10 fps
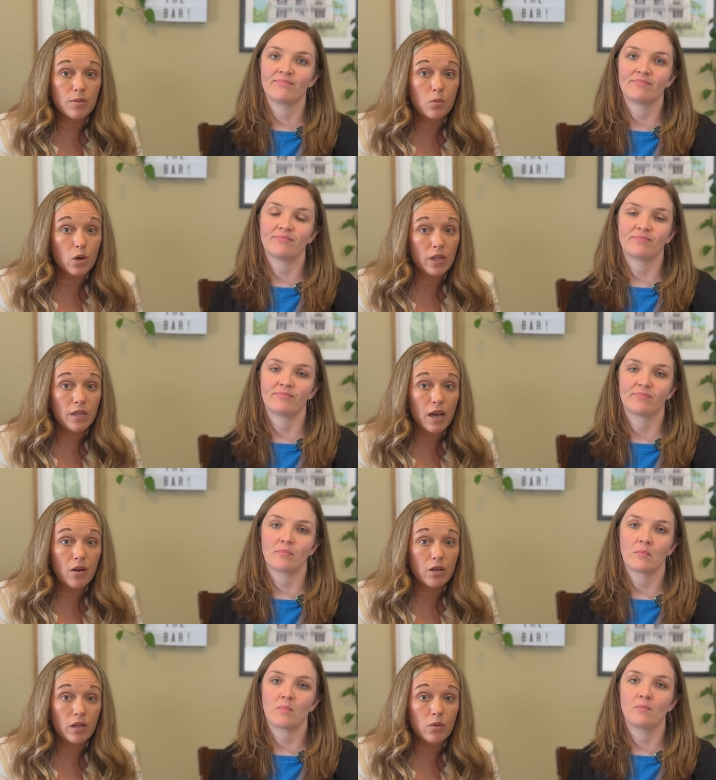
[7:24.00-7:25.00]
Speaker 1: in Morgan
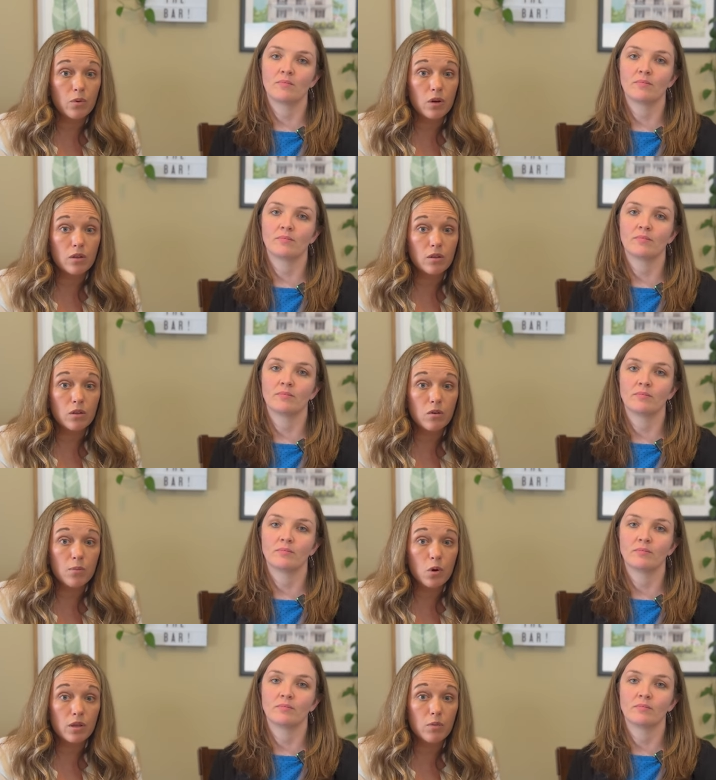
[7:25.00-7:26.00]
County were a little
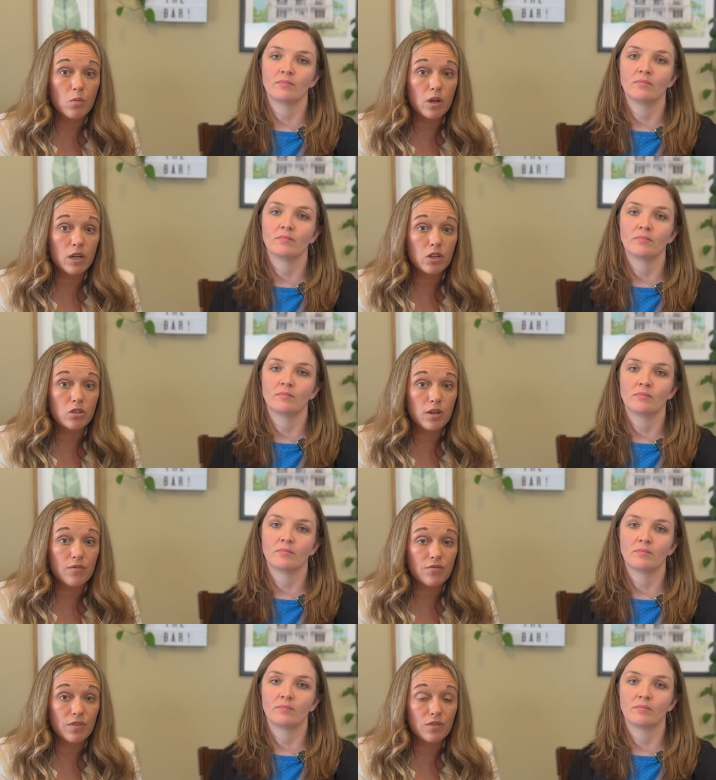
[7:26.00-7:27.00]
more than
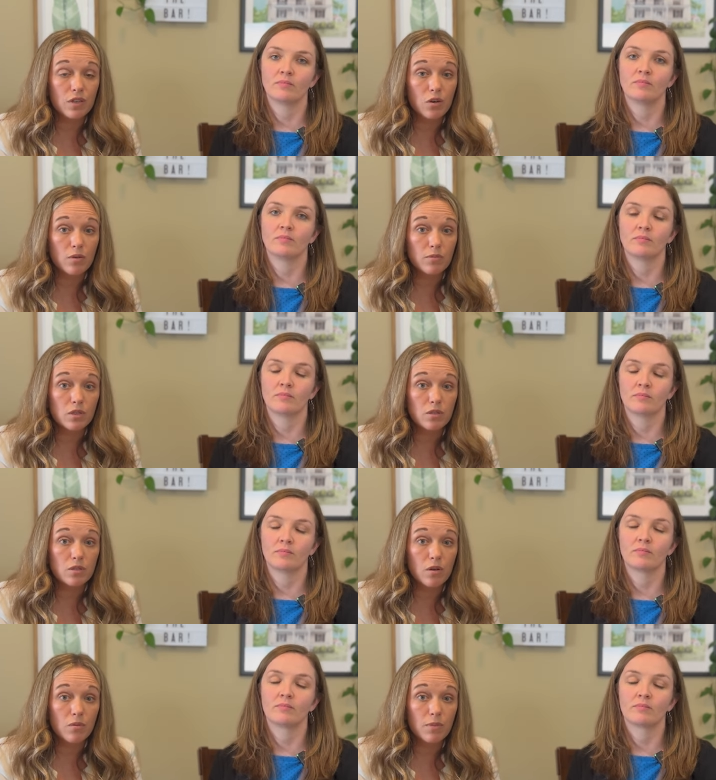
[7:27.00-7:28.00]
150 homes,
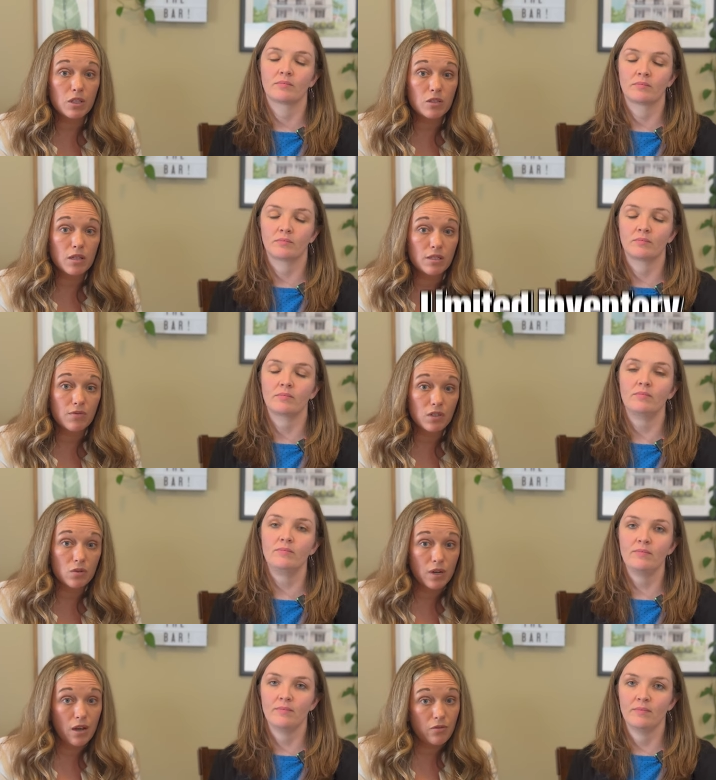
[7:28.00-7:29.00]
so much less
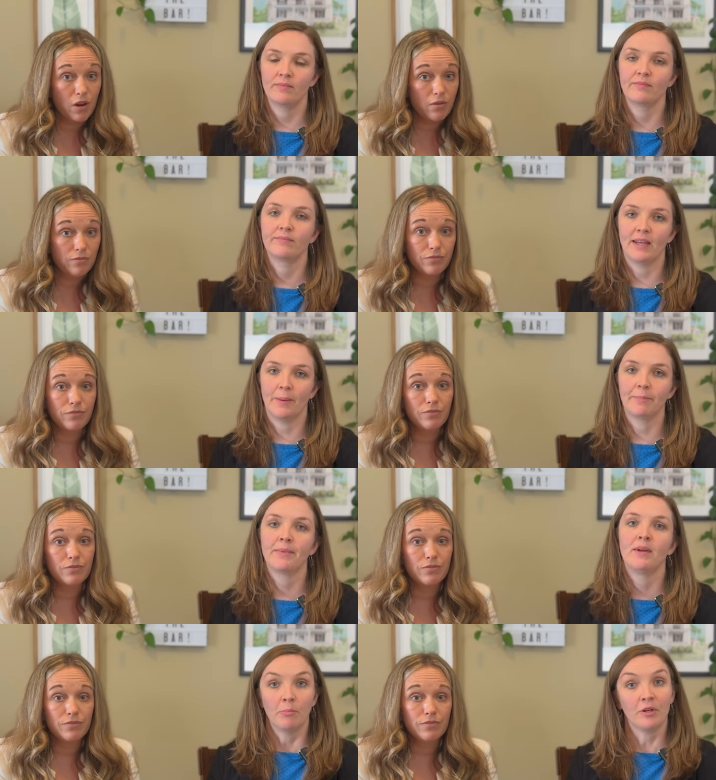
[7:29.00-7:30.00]
inventory out there. Yep.
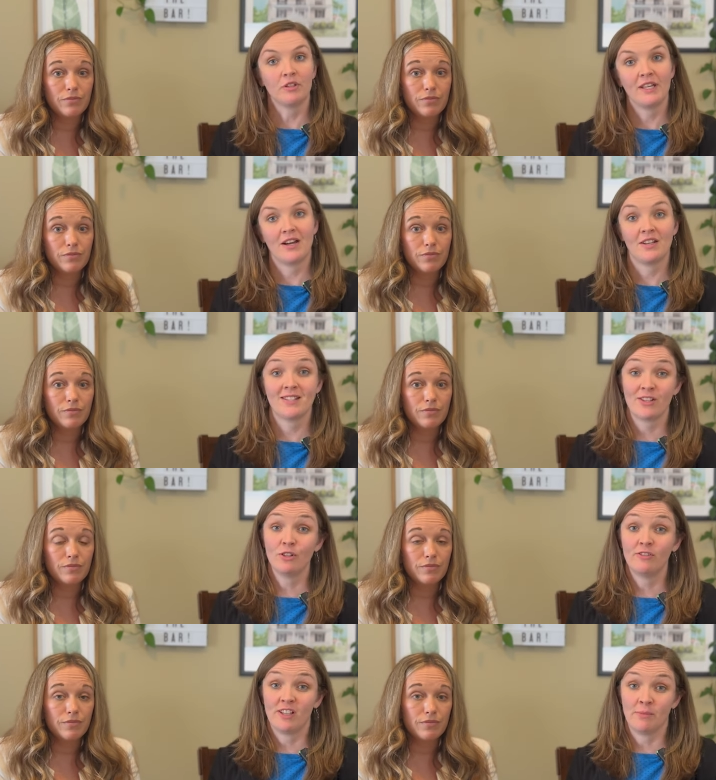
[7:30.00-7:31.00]
Speaker 2: Berkeley County
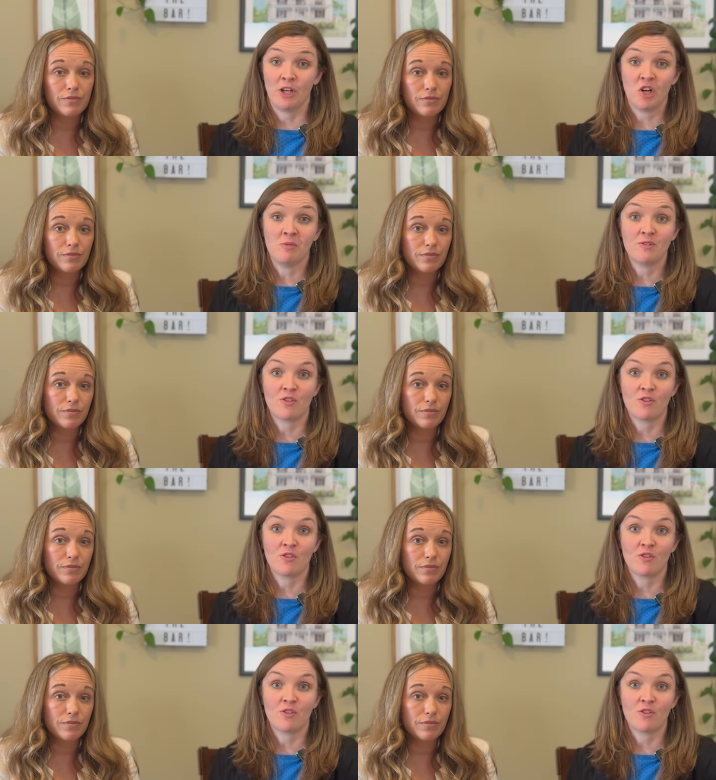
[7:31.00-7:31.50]
single-family homes for